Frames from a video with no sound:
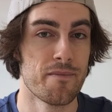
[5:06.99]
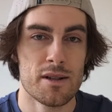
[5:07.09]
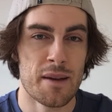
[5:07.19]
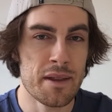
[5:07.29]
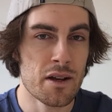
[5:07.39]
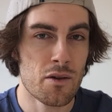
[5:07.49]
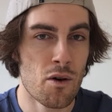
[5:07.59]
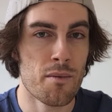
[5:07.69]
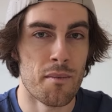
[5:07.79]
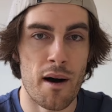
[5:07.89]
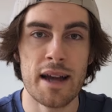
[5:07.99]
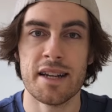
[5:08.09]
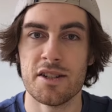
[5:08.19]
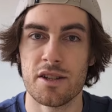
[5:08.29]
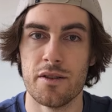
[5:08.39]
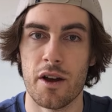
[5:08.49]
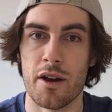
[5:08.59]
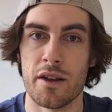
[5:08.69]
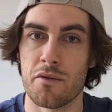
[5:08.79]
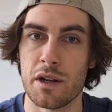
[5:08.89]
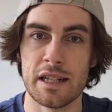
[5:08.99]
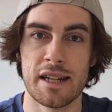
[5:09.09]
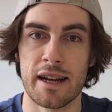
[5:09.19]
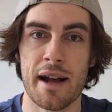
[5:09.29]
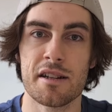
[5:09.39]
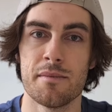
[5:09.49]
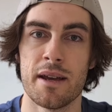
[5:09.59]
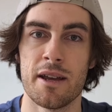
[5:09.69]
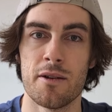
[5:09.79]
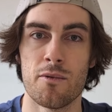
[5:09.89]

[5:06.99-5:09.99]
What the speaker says: Something that caught my attention though, and that really stuck out to me,